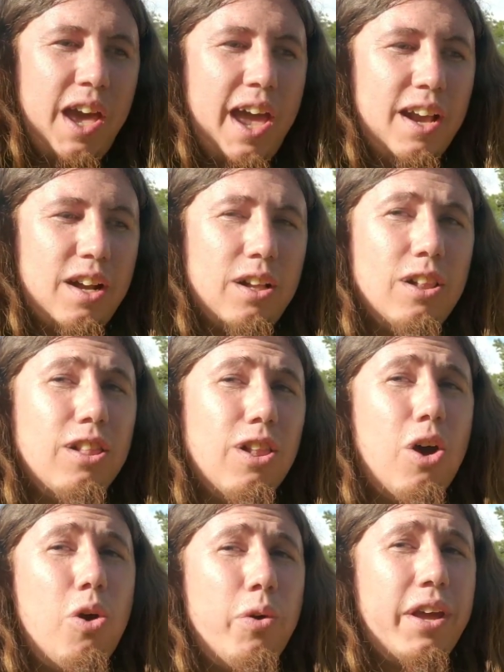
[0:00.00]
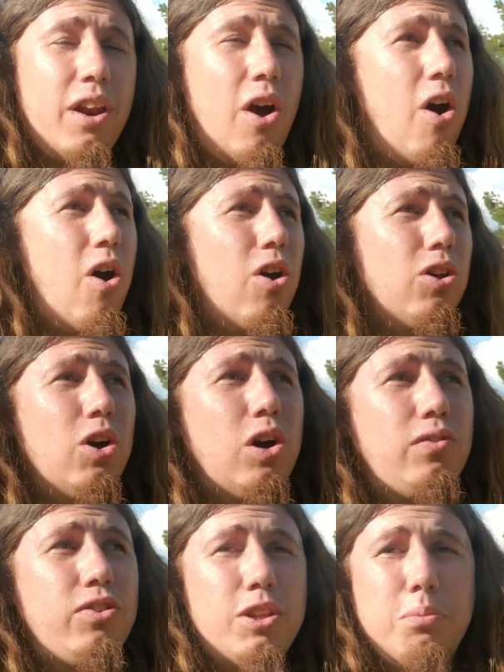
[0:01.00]
and clone it all
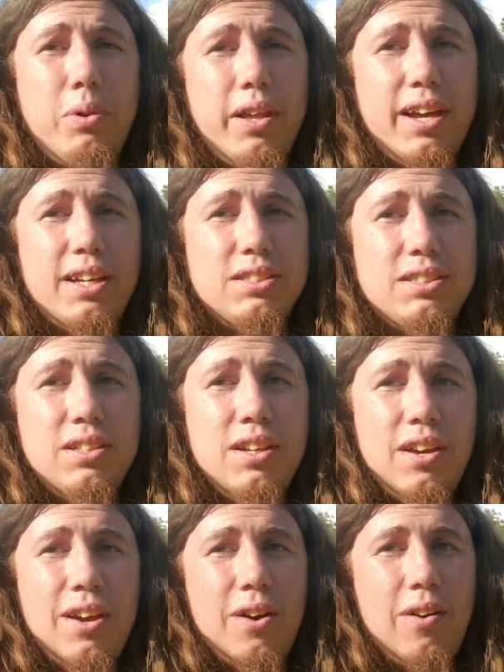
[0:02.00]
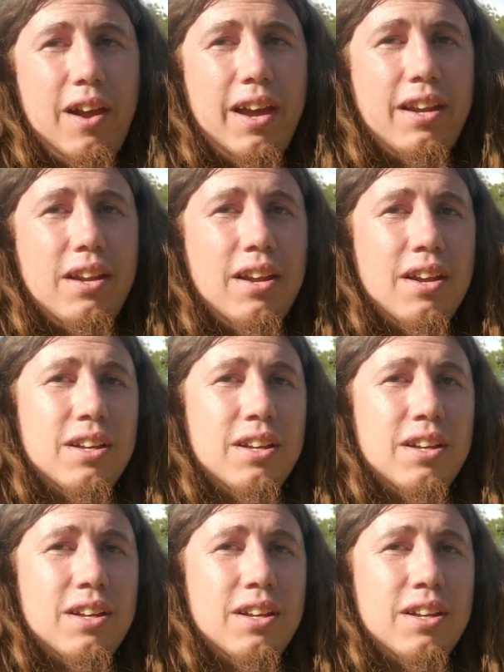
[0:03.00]
over the place, right?